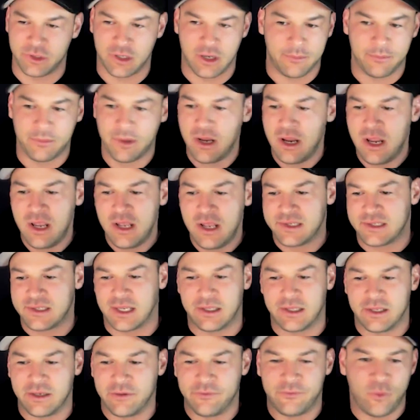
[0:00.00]
I'm
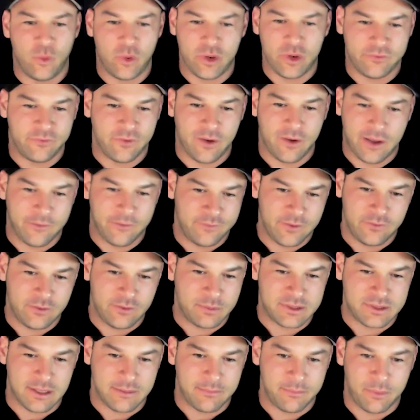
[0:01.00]
suddenly 45,
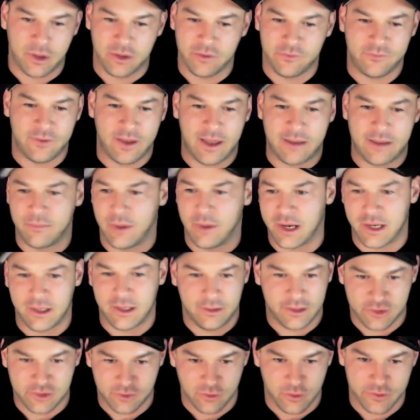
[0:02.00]
50% body fat and my
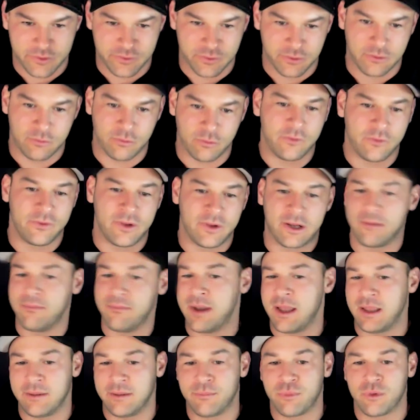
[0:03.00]
cholesterol's through the roof and I can
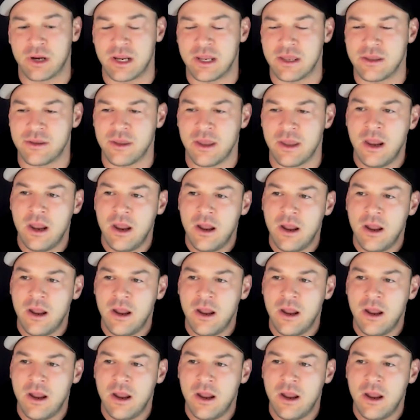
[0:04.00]
barely breathe.